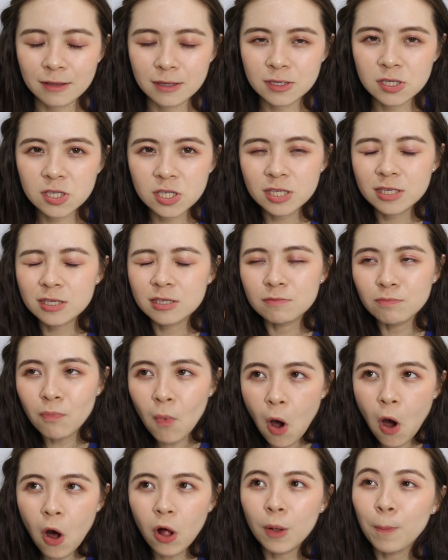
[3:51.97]

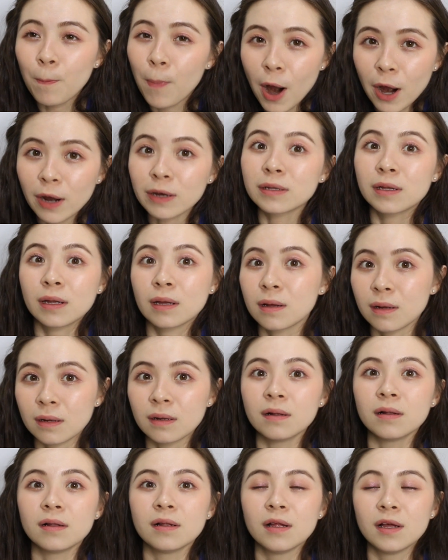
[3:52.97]
small
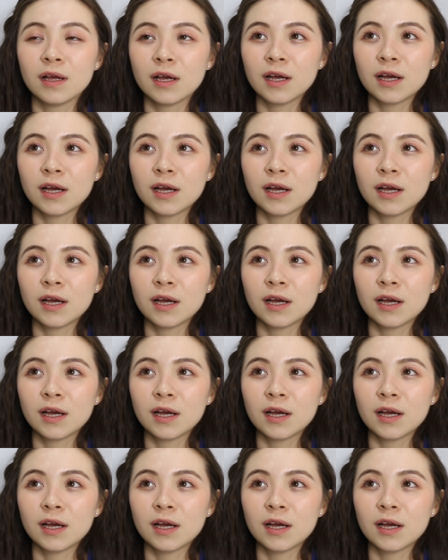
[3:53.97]
particle.